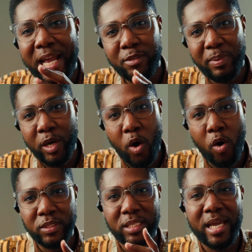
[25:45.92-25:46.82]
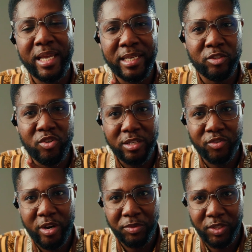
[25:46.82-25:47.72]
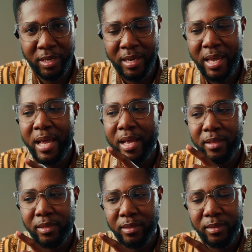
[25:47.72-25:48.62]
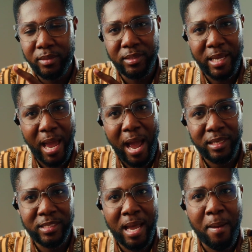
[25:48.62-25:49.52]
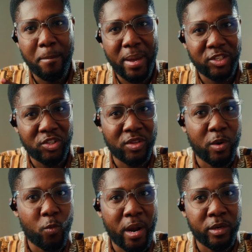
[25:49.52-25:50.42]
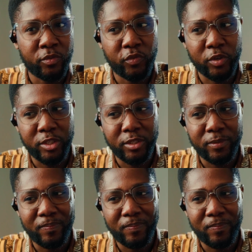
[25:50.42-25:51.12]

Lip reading: It's because in the transcription, the actor mentioned the word food.